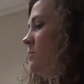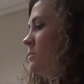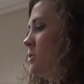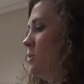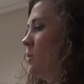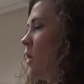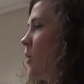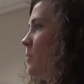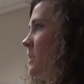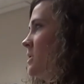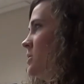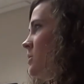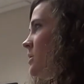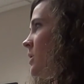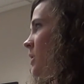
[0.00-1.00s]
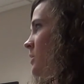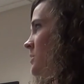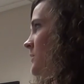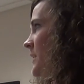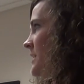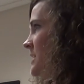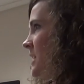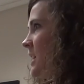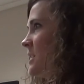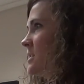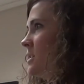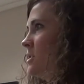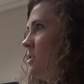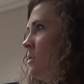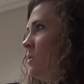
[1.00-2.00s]
too open, too closed, face against
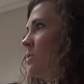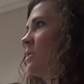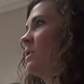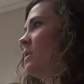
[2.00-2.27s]
the tooth,